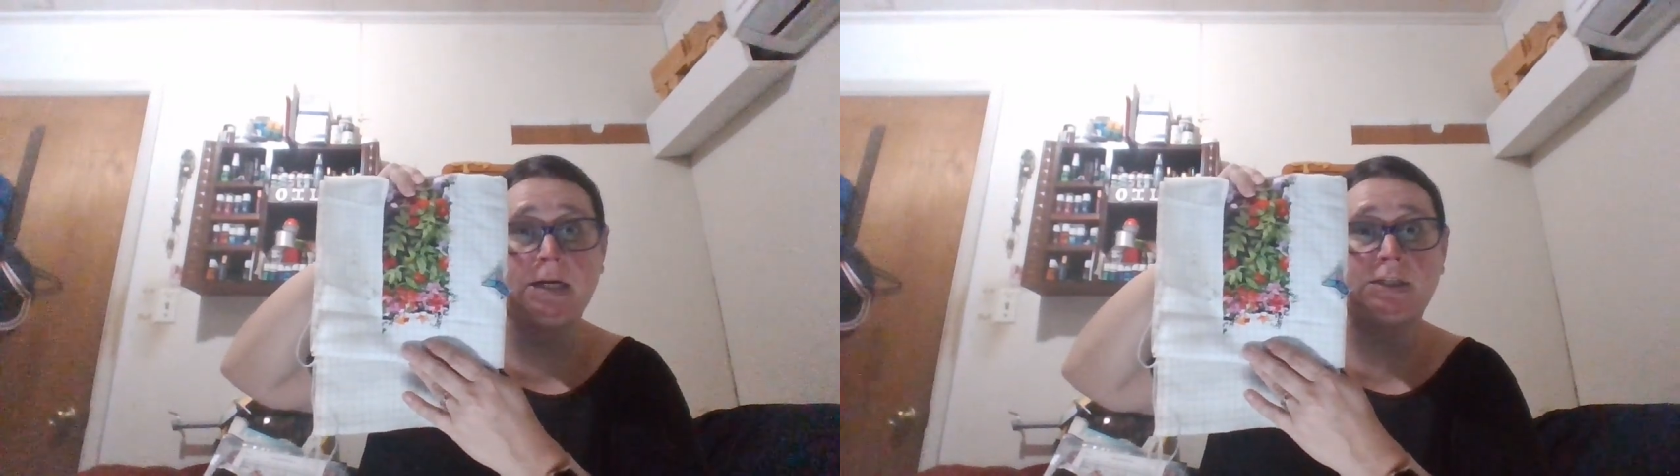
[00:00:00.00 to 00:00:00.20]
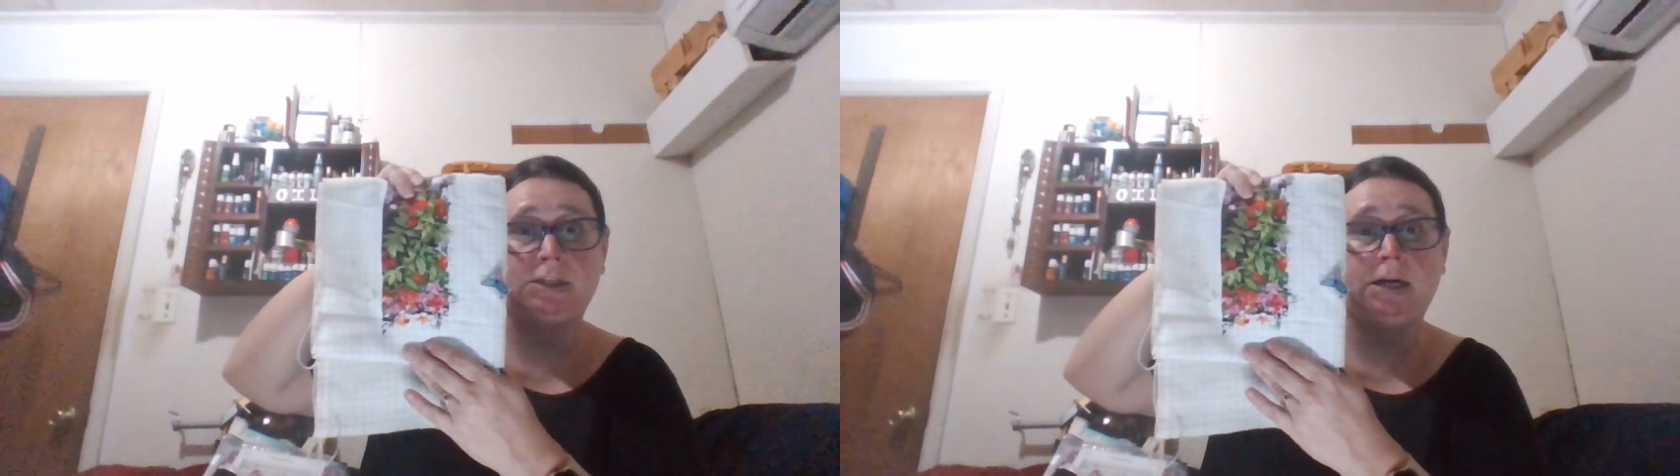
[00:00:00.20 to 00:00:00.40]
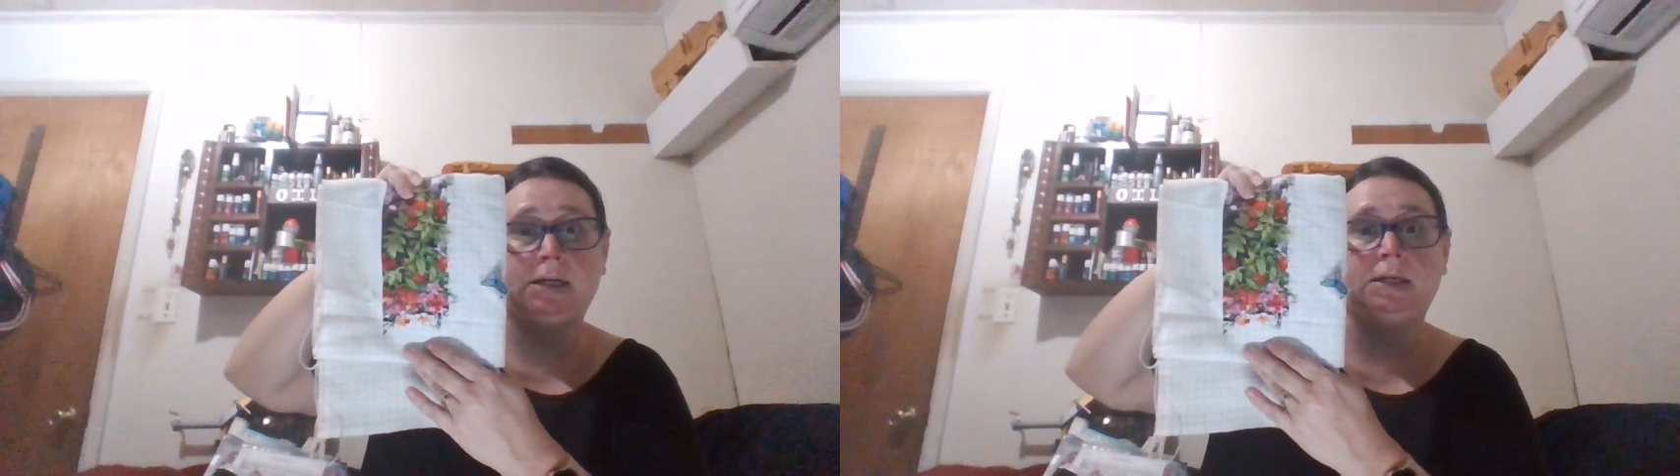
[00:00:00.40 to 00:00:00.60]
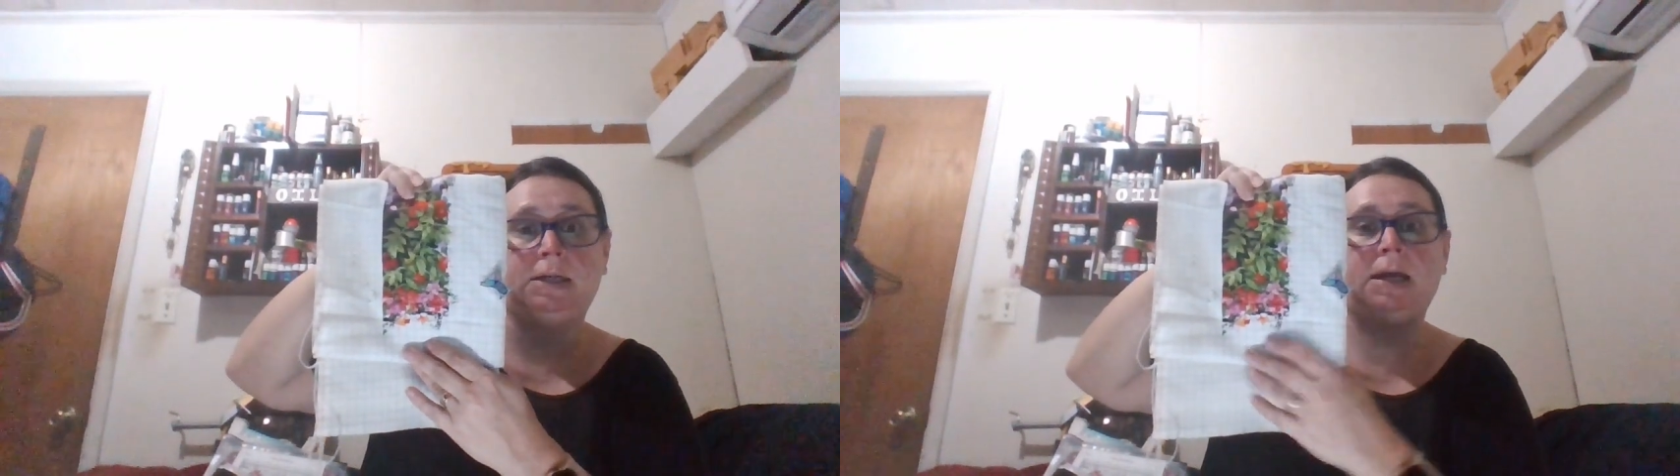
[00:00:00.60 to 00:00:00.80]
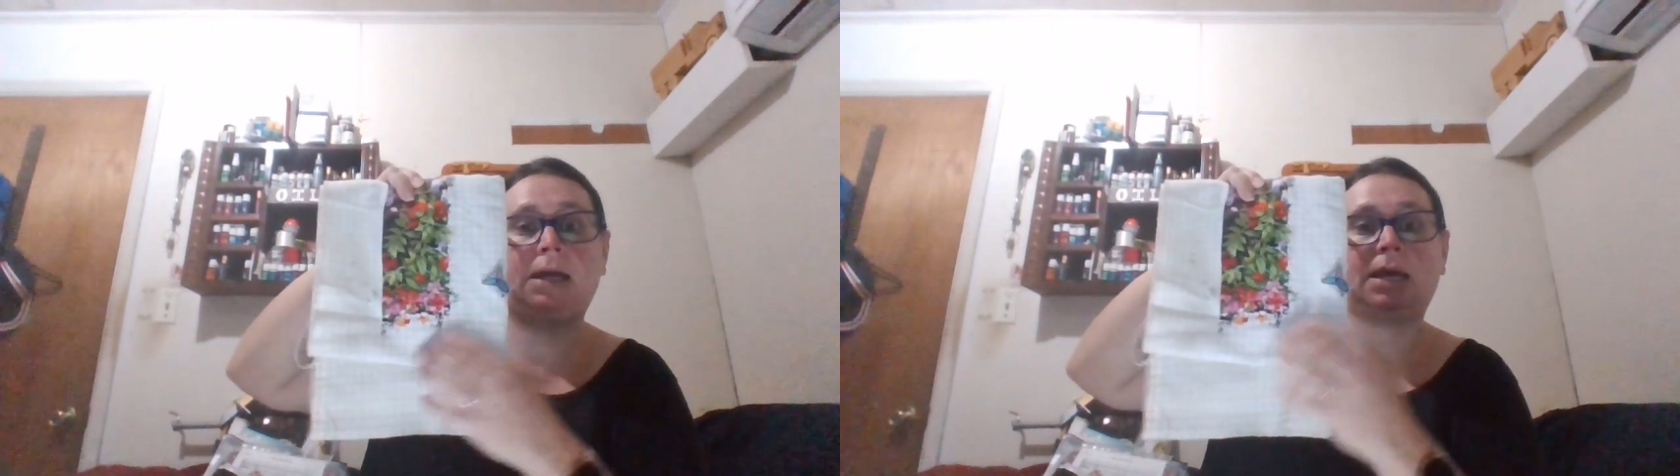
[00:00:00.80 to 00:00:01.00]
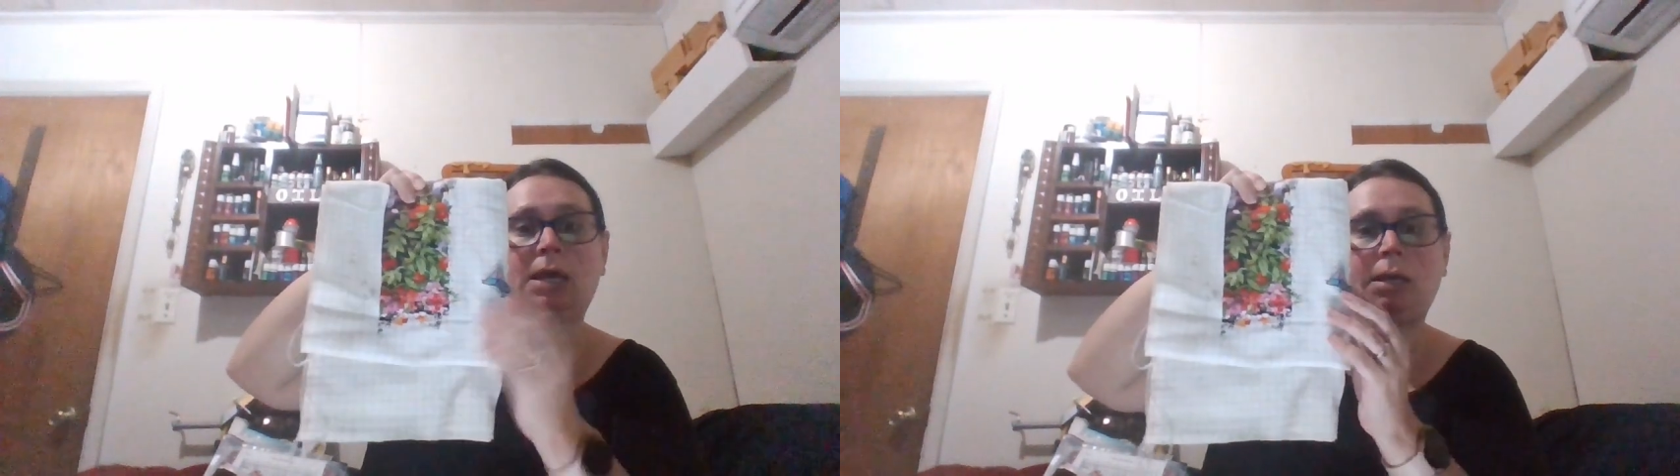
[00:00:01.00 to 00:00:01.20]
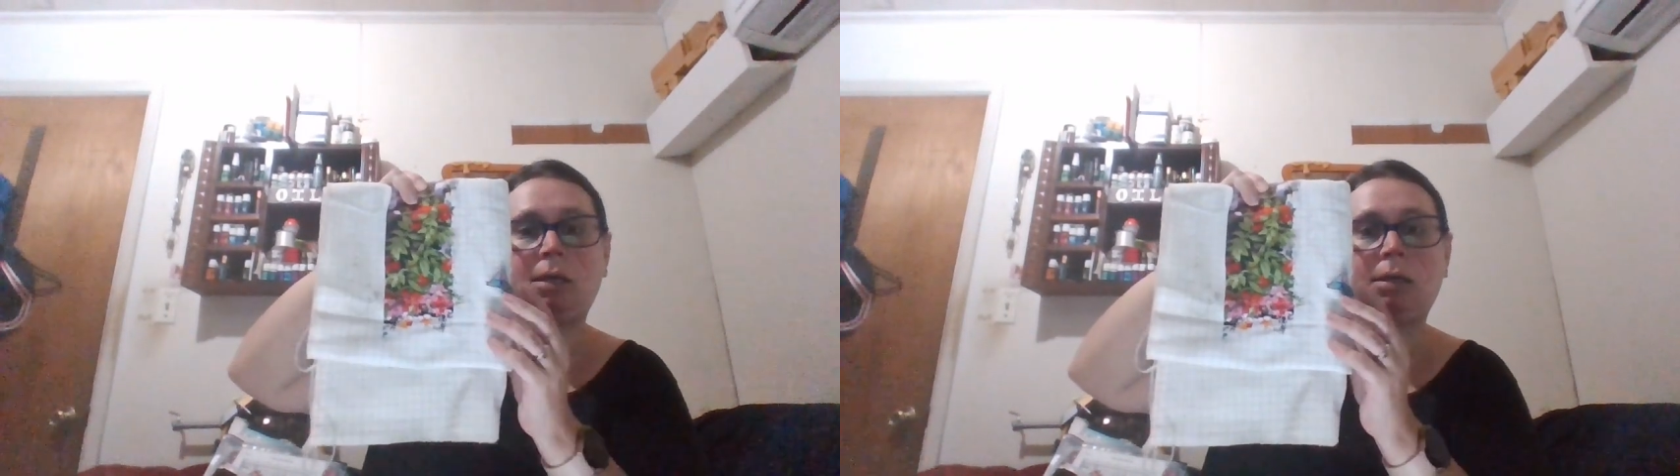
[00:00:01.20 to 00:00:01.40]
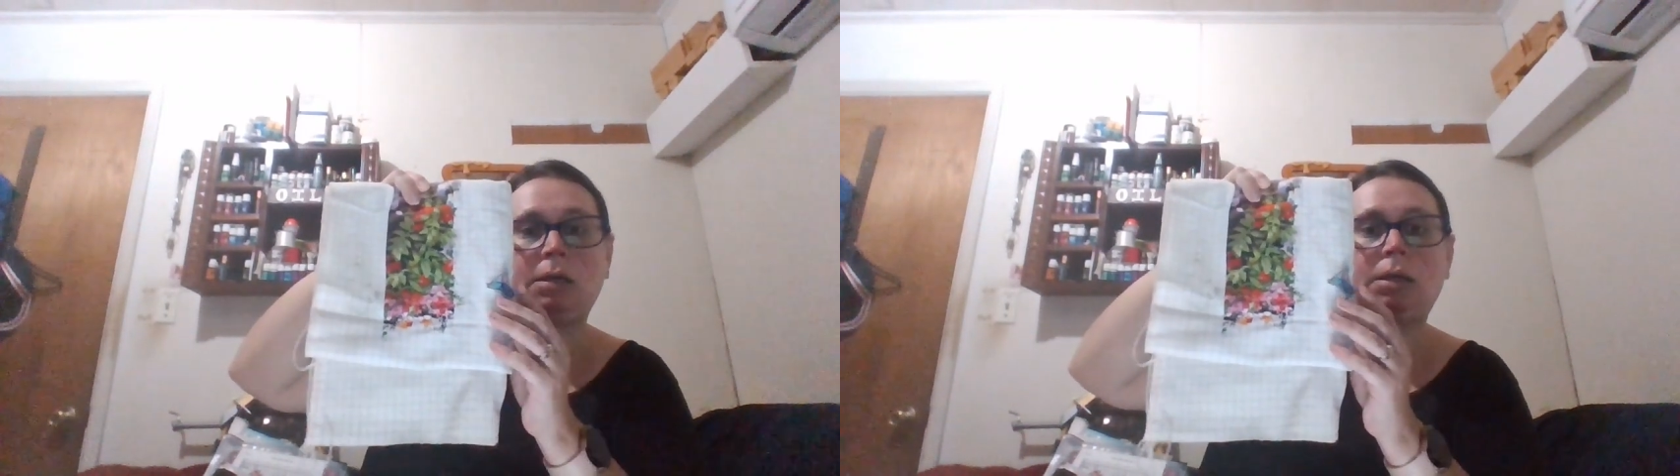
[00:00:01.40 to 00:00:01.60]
that I started, and